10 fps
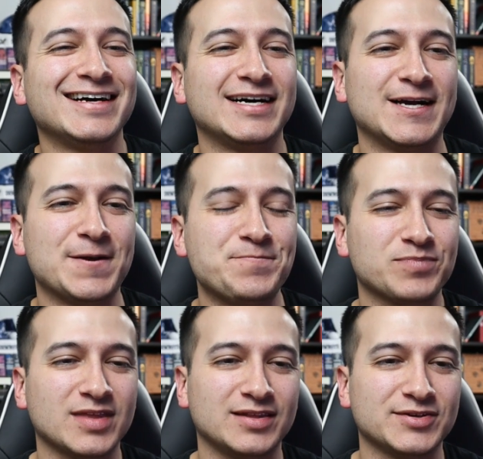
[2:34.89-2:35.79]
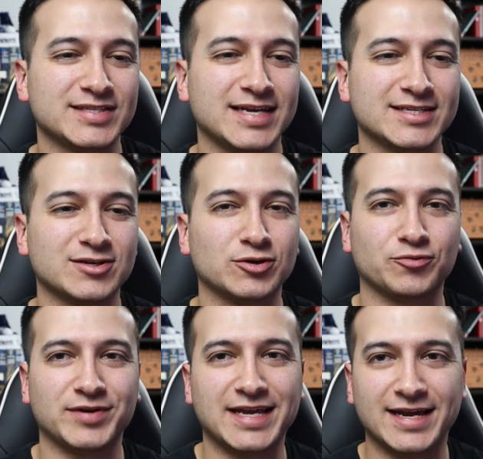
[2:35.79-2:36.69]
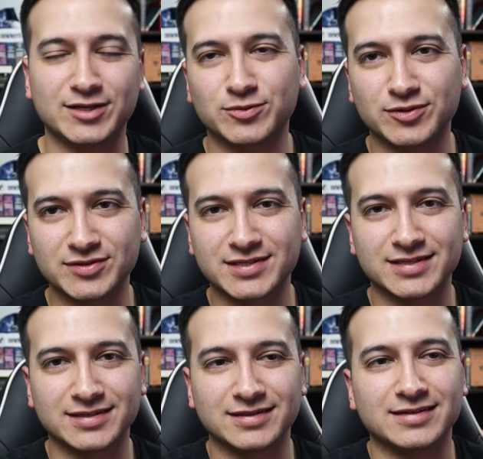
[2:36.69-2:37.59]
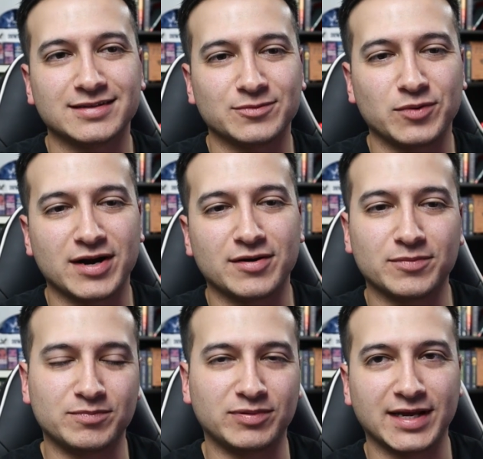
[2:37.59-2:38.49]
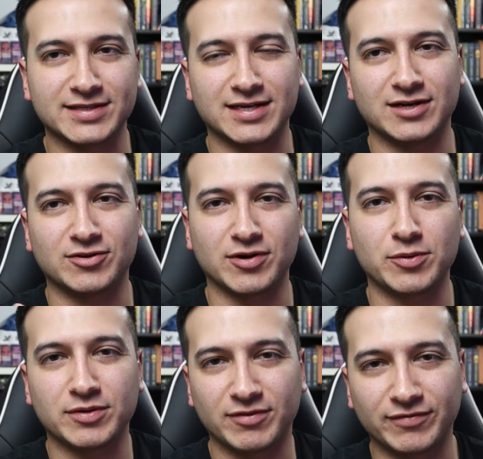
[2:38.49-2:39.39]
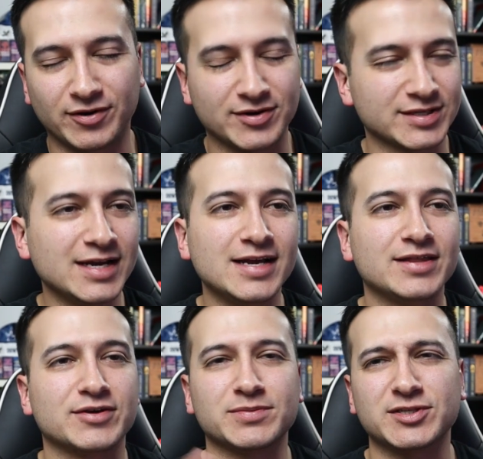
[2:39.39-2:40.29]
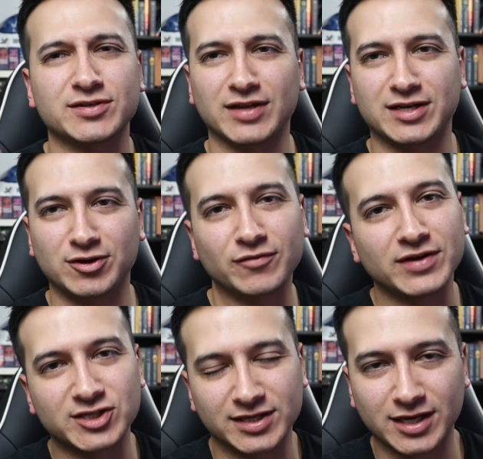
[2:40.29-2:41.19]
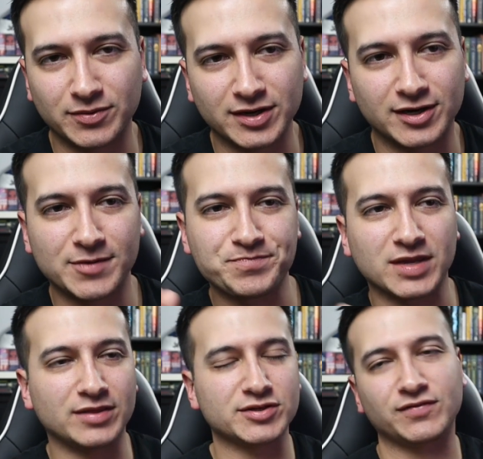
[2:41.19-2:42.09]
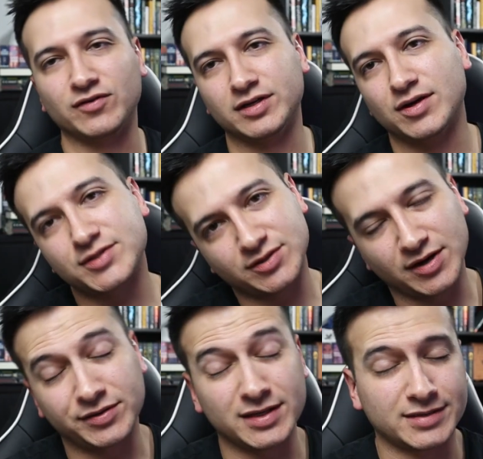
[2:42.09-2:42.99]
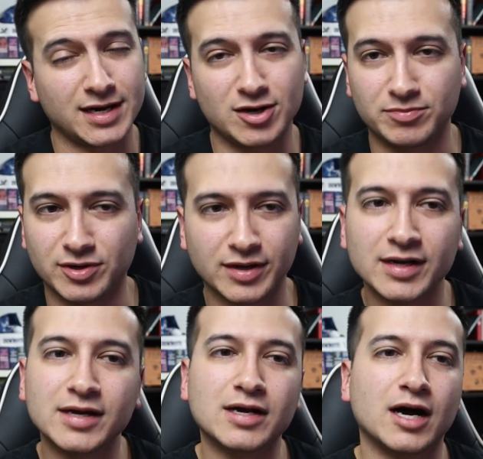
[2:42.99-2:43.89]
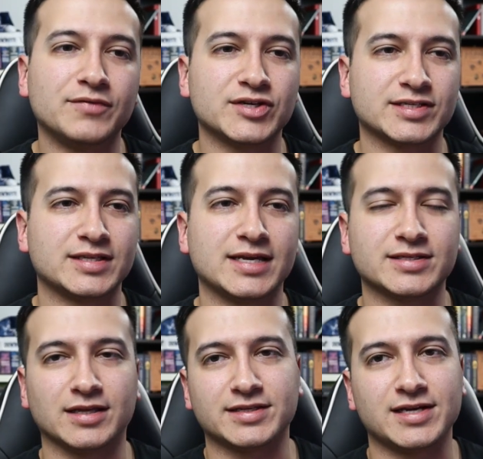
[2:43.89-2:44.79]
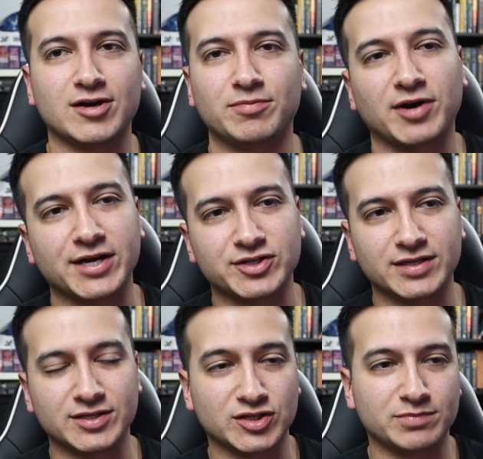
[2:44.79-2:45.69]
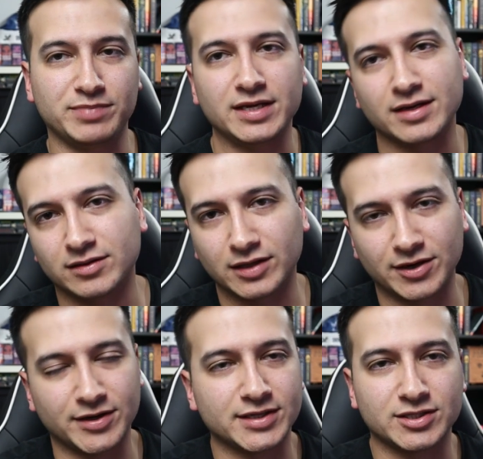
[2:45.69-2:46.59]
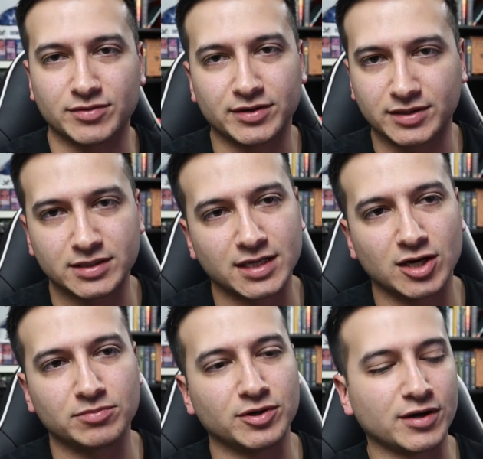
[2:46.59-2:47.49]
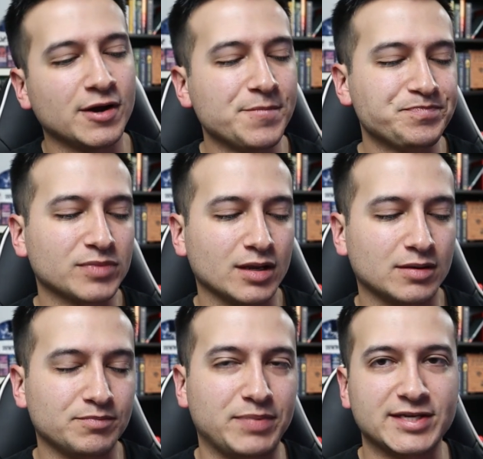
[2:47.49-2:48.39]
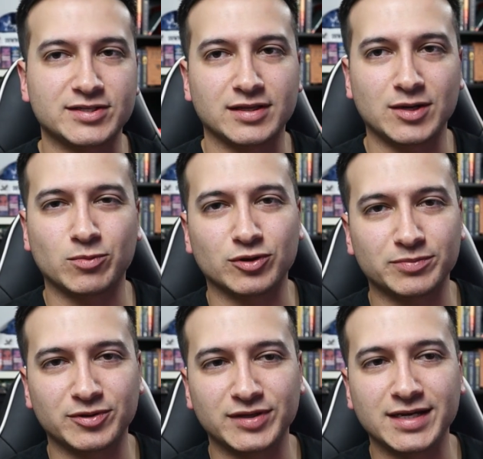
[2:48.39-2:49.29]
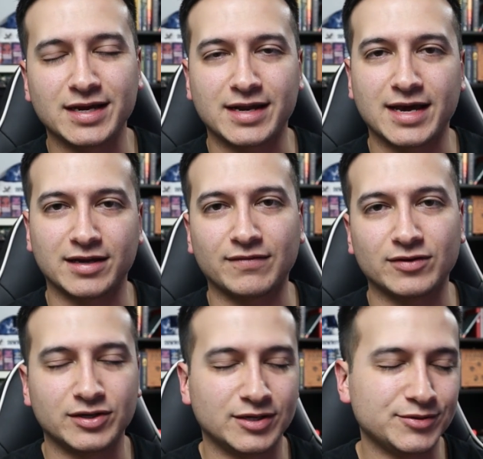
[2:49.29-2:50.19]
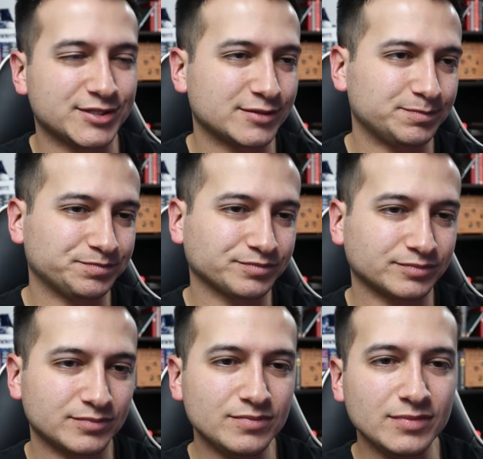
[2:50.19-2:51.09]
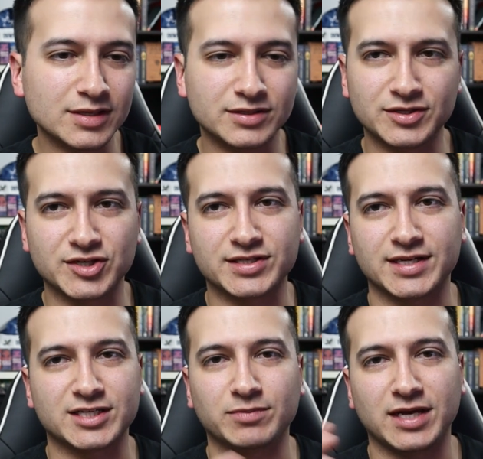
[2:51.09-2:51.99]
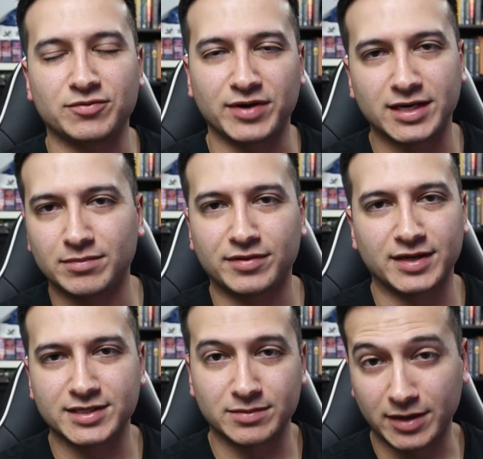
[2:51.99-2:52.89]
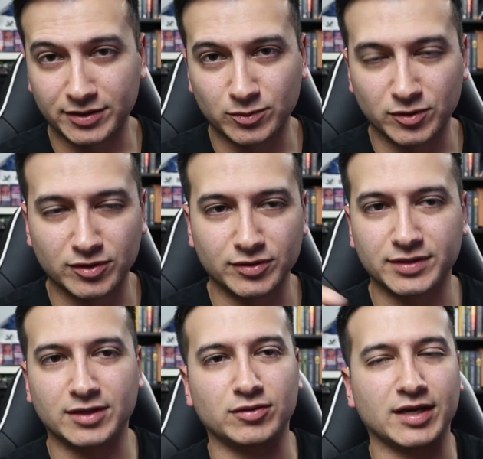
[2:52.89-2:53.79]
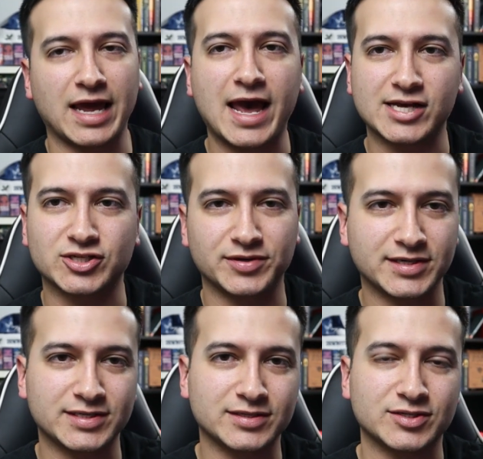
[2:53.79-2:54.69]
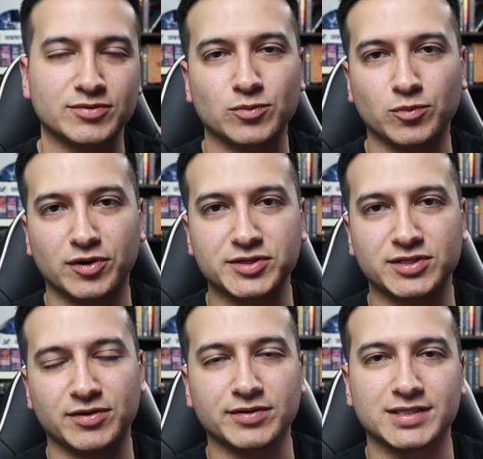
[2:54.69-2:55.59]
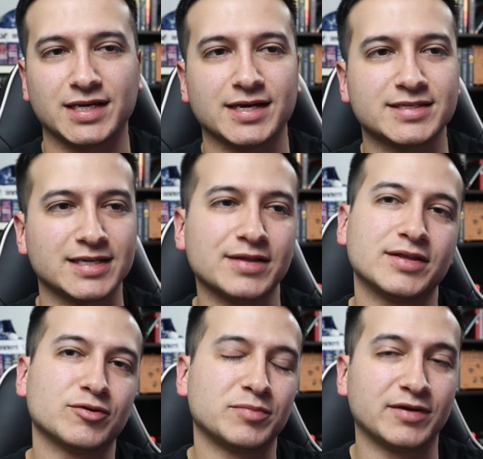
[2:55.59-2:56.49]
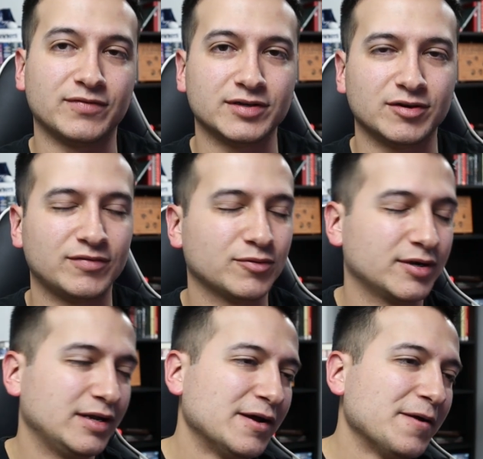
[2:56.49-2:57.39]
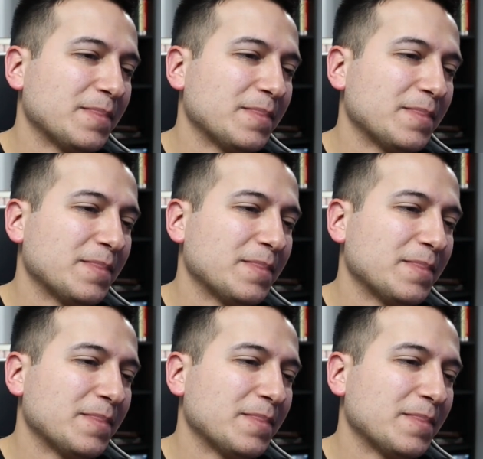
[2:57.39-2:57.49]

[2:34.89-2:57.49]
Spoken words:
There's things called reannuals where plants kind of grow in reverse. There's a bunch of like goofy shit going on, and there's footnotes throughout the entire book of just things that like Terry Pratchett is just being hilarious throughout the entire book, basically world building and adding footnotes to just explain random things about the world. He'll like asterisk certain words throughout the text and then there will be a footnote for it.